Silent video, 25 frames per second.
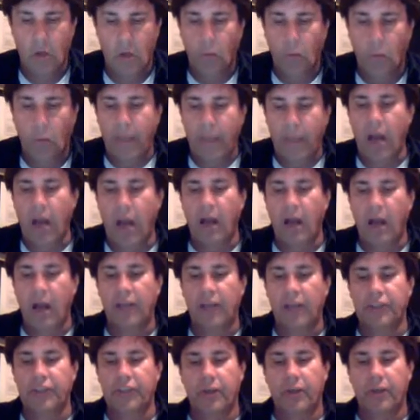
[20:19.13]
We are
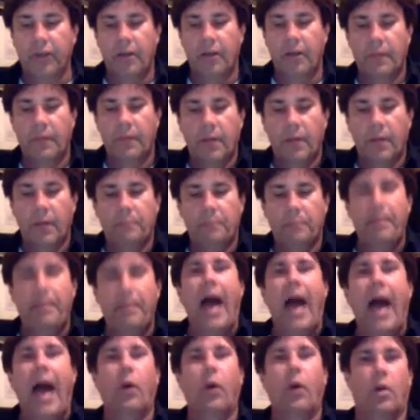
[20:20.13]
under
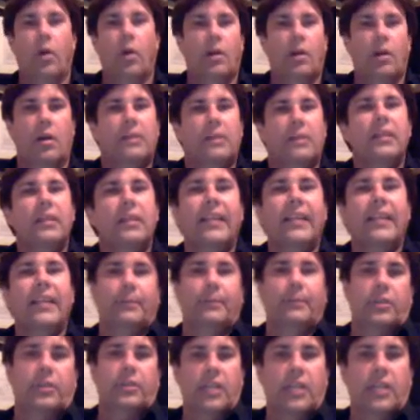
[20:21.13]
power,
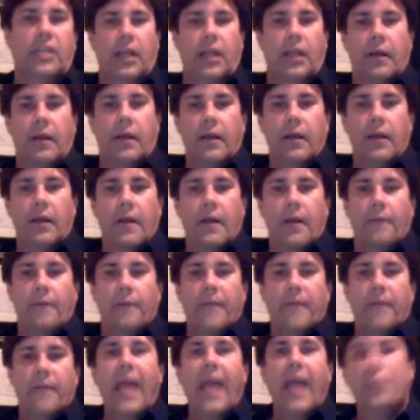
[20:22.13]
liberty,
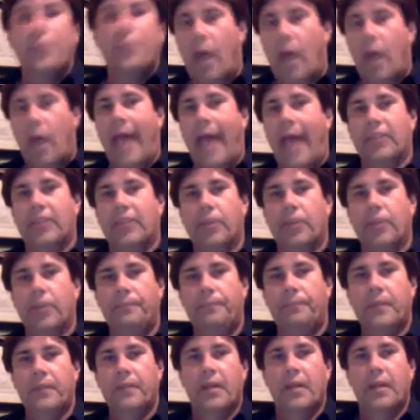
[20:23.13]
and right.
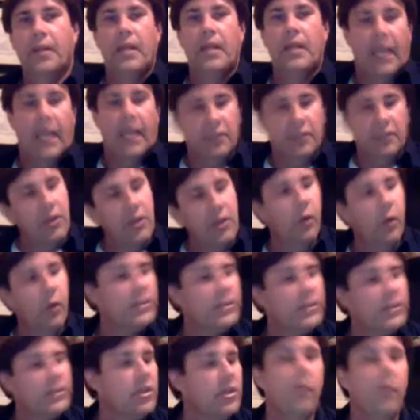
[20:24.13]
And you know
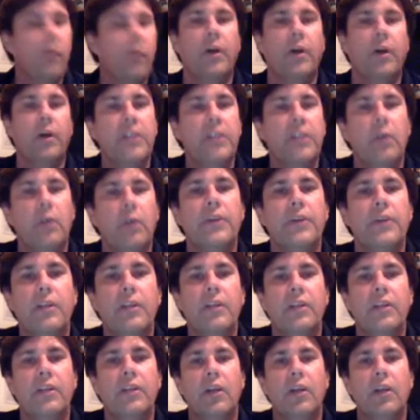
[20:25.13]
what's going on? You know what
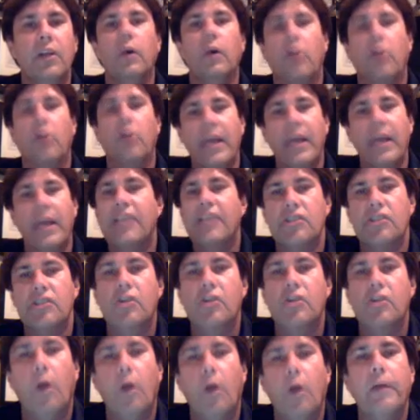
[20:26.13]
you, you know what creation's
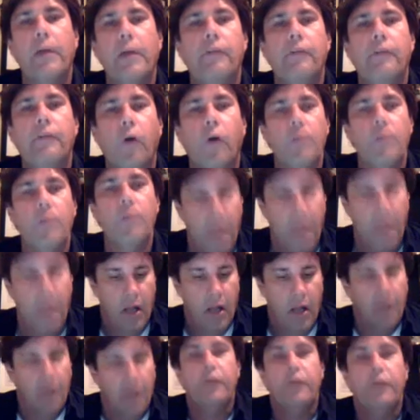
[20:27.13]
groaning for?
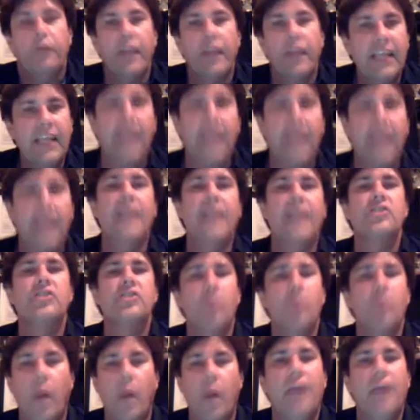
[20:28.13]
For the kings
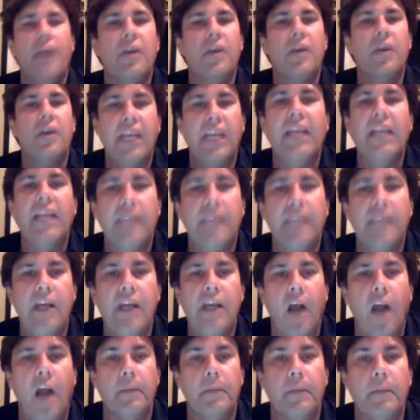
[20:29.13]
to wear their kingly
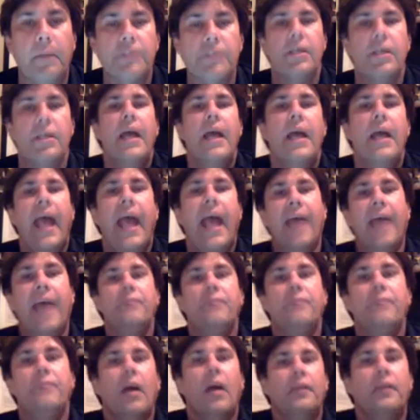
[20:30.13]
garments.
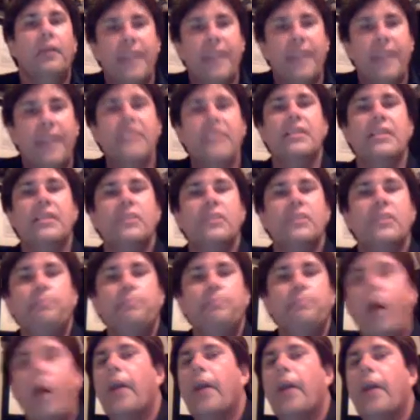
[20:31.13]
And this is
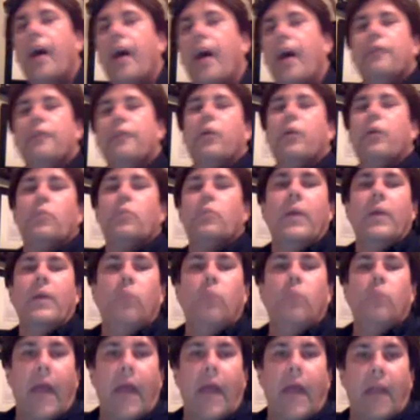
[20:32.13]
part of what we
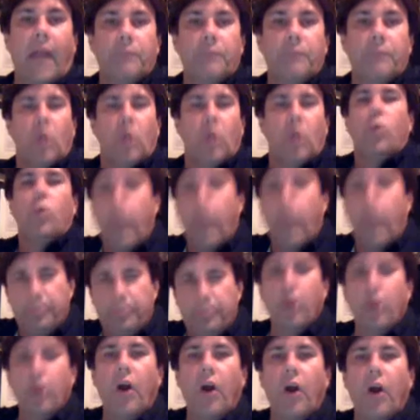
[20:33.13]
wear. We
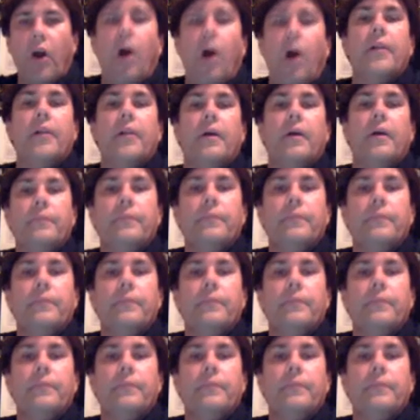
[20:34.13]
put on